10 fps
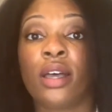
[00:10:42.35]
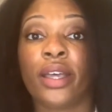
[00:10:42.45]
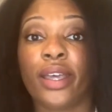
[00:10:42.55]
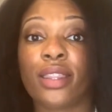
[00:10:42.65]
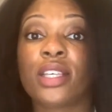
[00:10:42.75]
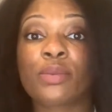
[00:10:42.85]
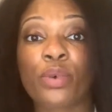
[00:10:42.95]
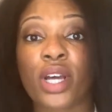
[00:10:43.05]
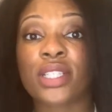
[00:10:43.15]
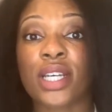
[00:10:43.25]
In this
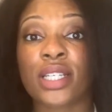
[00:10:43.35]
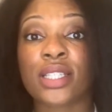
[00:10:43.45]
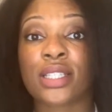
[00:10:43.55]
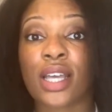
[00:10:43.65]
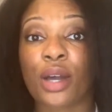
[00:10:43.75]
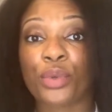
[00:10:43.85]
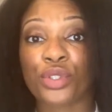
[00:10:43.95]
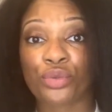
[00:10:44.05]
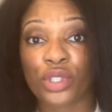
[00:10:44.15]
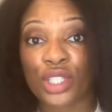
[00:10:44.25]
process, I was
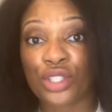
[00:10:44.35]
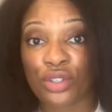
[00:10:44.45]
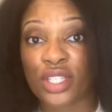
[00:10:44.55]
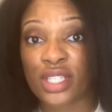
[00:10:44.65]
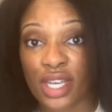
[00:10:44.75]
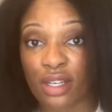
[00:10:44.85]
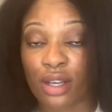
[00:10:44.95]
really stressed out.